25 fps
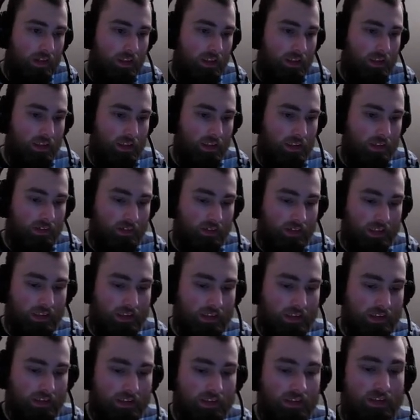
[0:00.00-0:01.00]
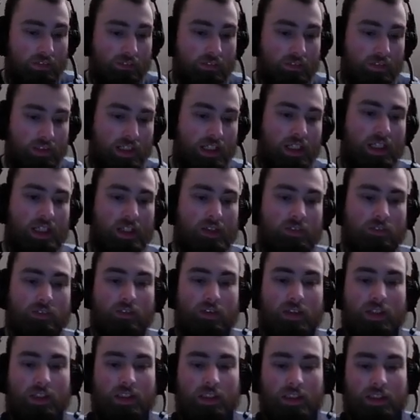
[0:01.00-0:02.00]
And lastly, we have
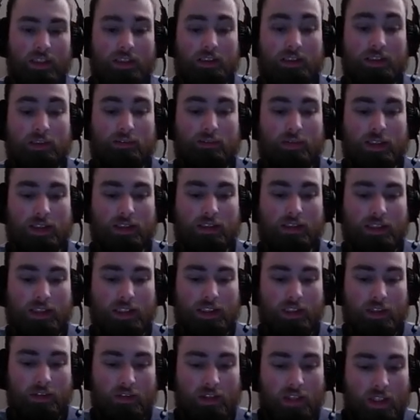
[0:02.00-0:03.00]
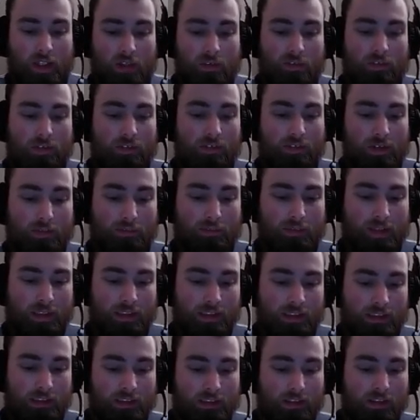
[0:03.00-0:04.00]
Friday Night SmackDown with the
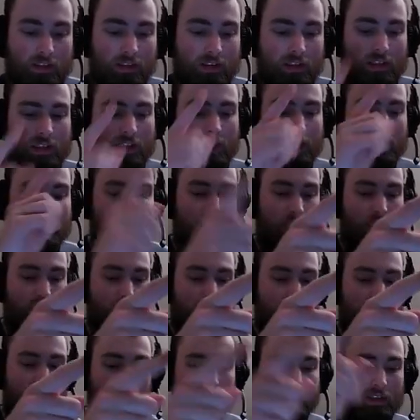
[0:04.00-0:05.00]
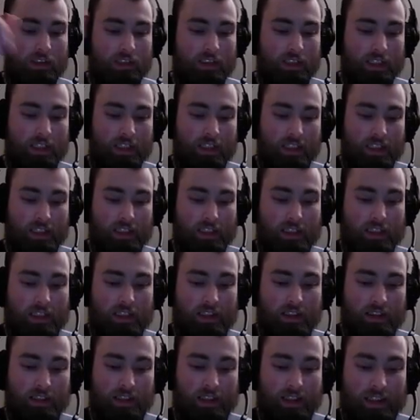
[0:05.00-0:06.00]
megastar L.A.
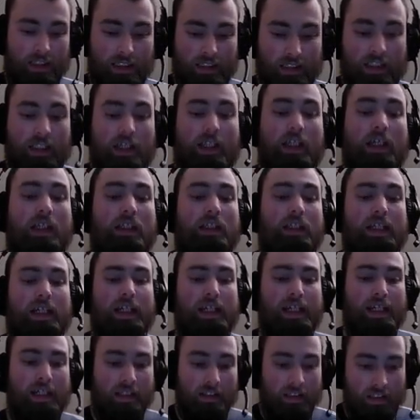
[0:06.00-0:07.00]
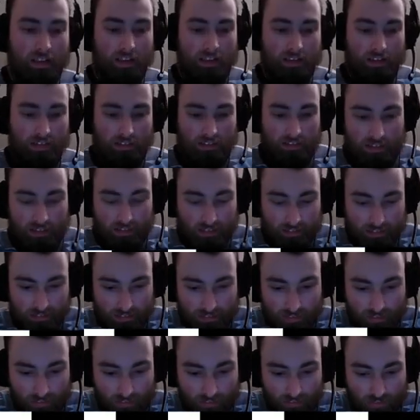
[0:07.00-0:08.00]
Knight, yeah, taking
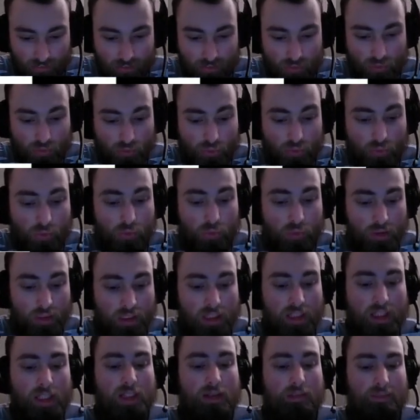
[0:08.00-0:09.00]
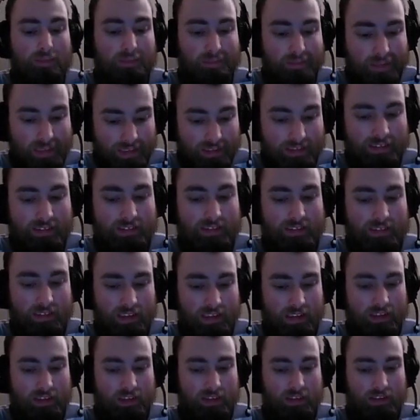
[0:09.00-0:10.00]
on Drew
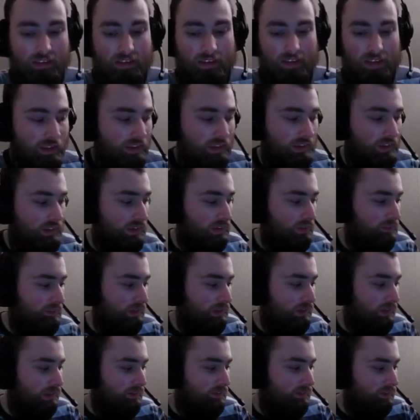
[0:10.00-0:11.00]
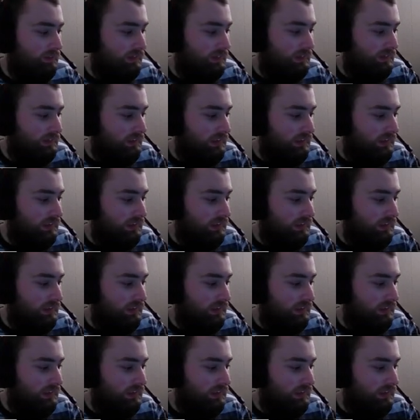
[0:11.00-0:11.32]
McIntyre in the main event,